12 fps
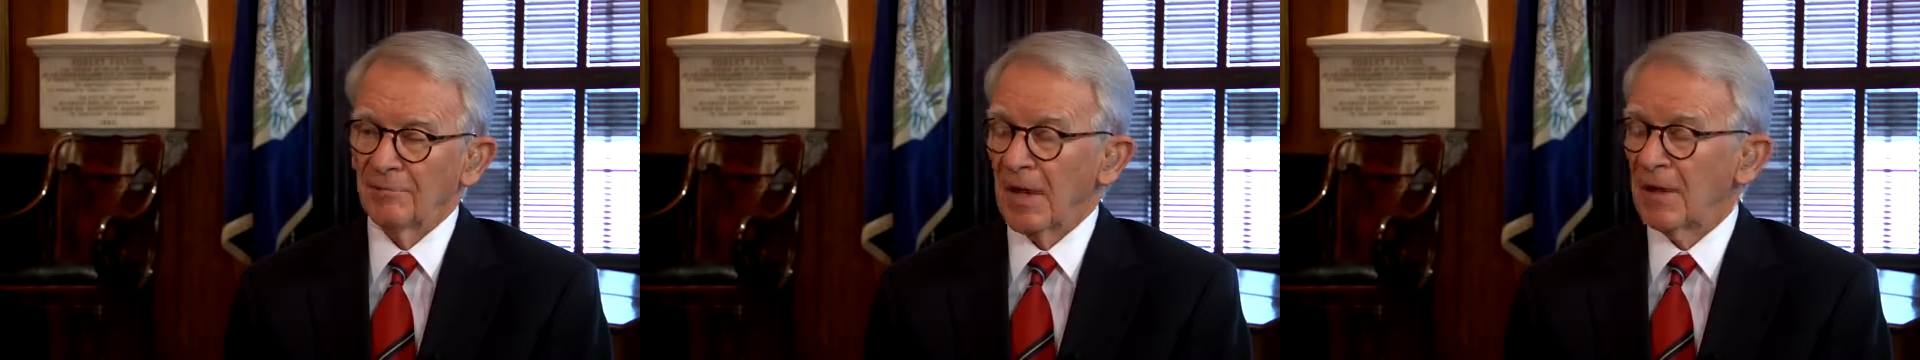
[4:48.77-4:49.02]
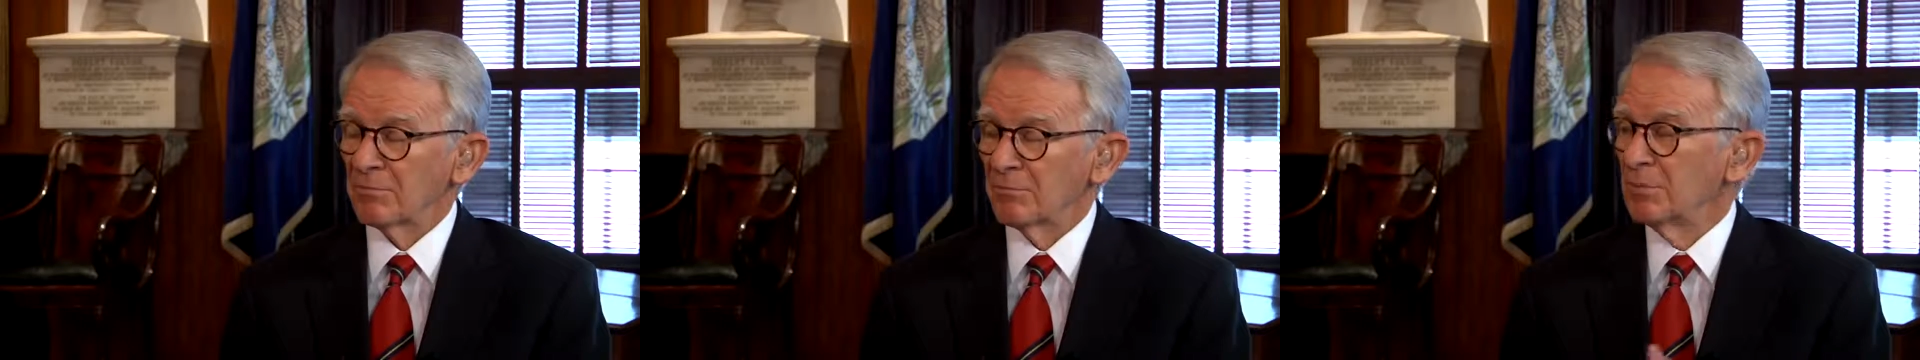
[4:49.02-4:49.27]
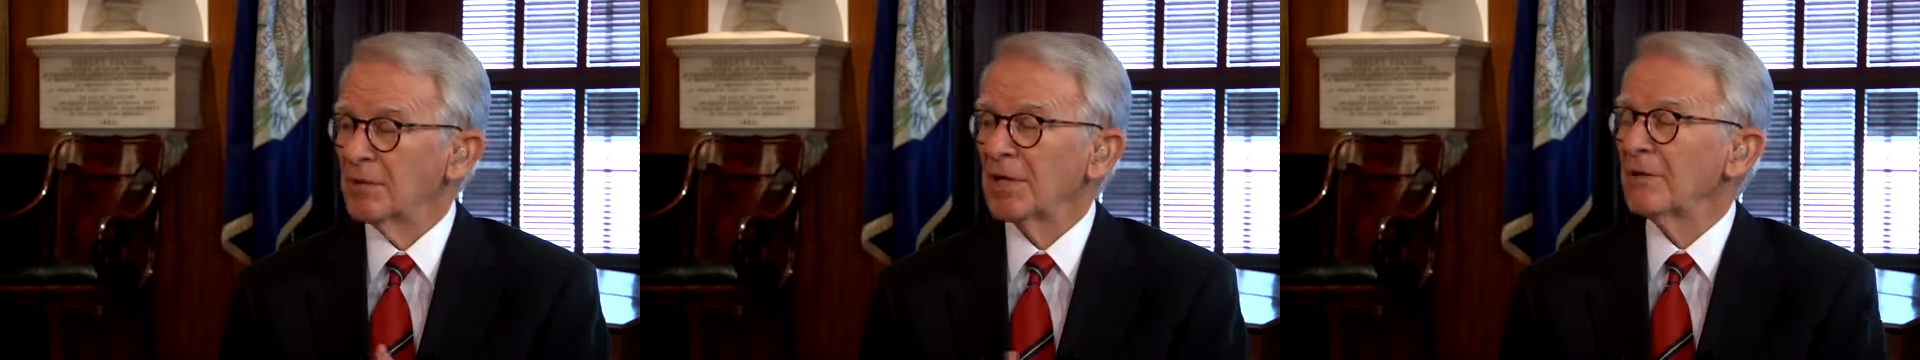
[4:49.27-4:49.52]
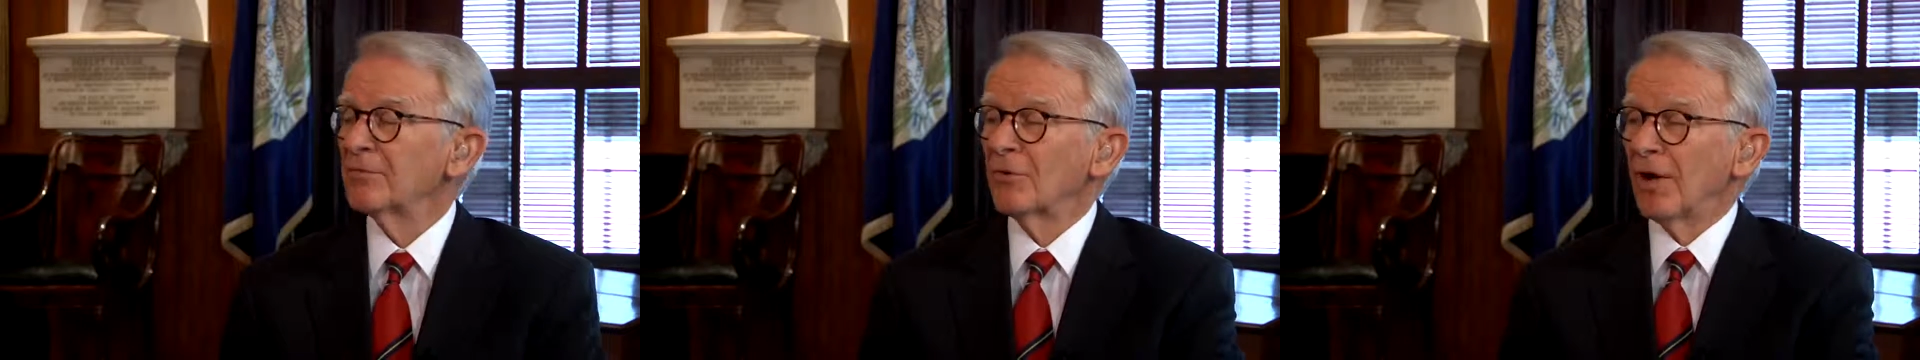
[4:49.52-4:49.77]
I
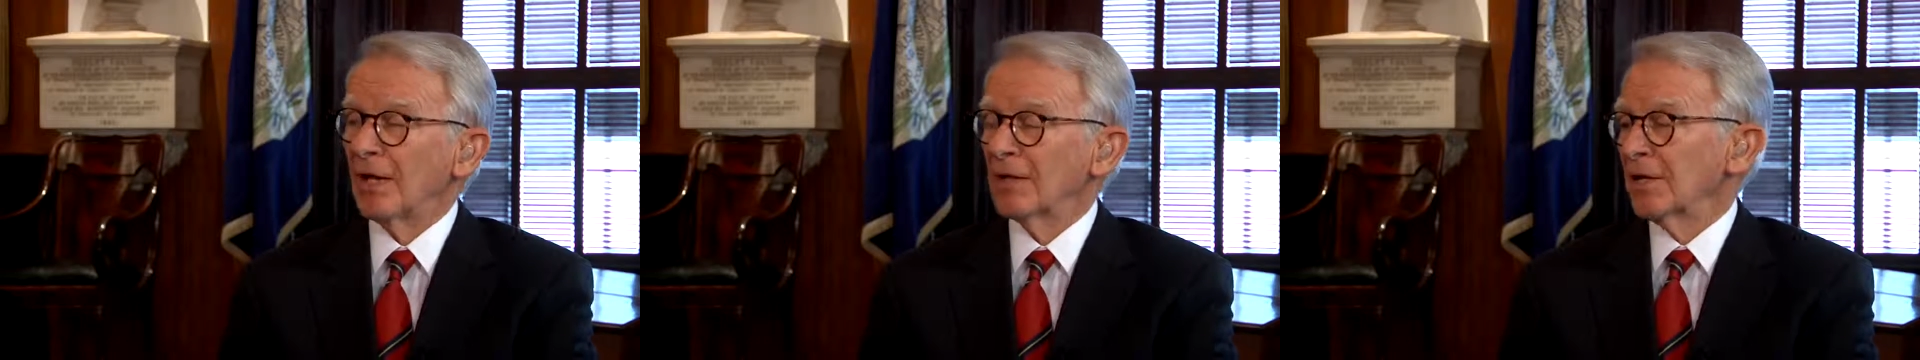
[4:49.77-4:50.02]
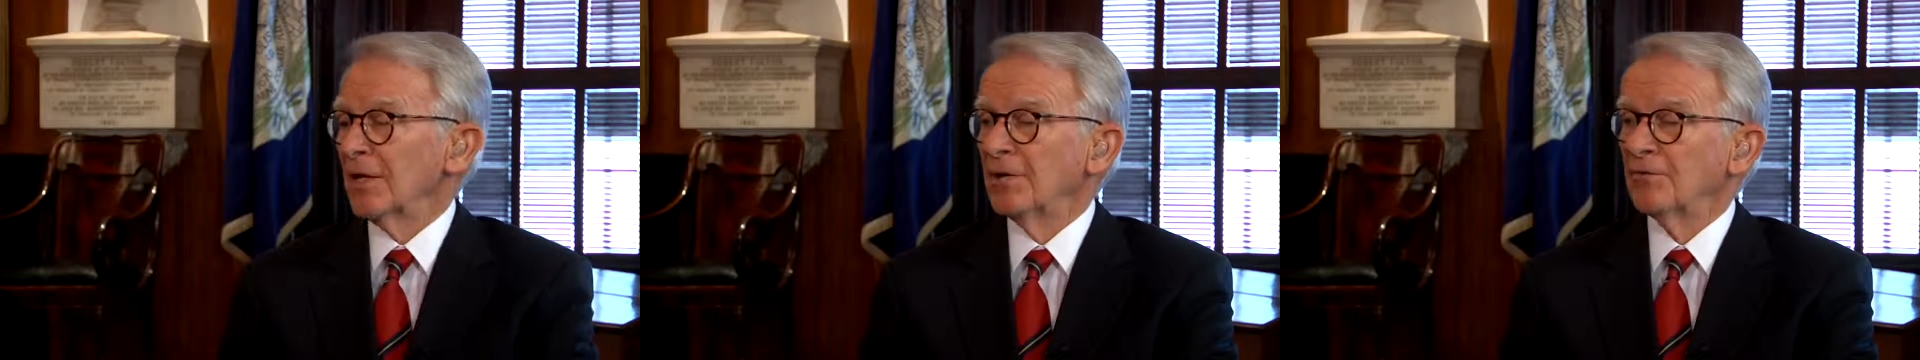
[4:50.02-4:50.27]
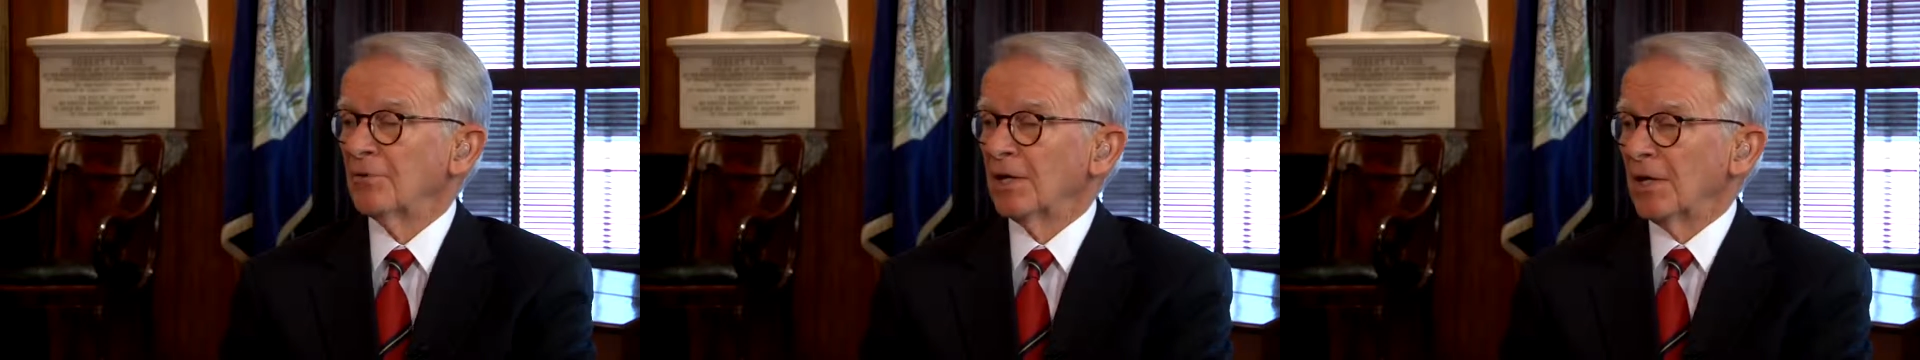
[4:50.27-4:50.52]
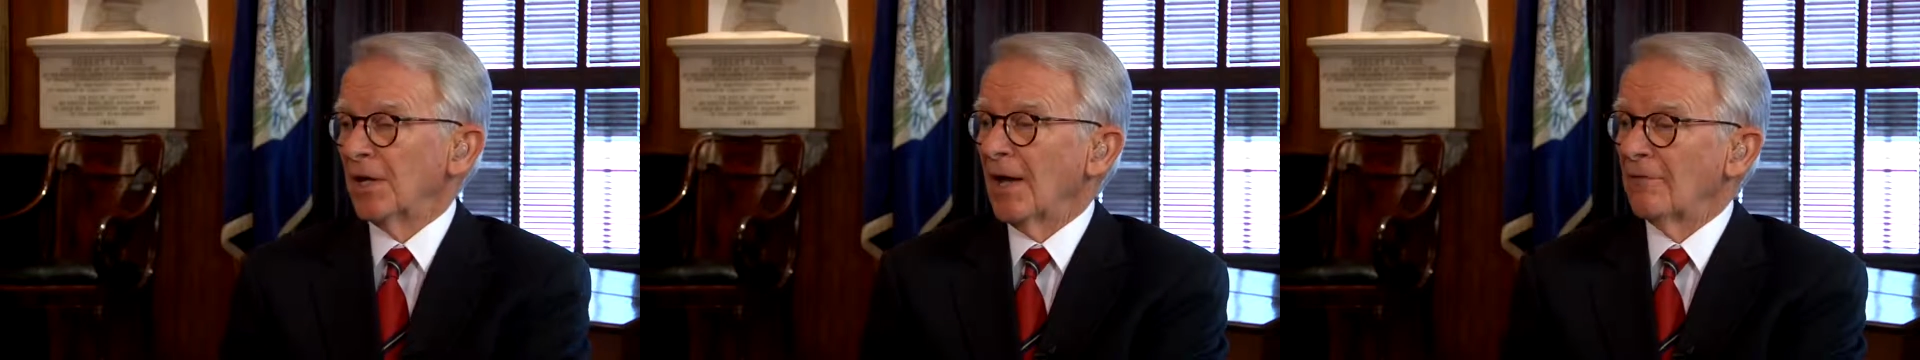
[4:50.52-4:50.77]
believe greatly in reading.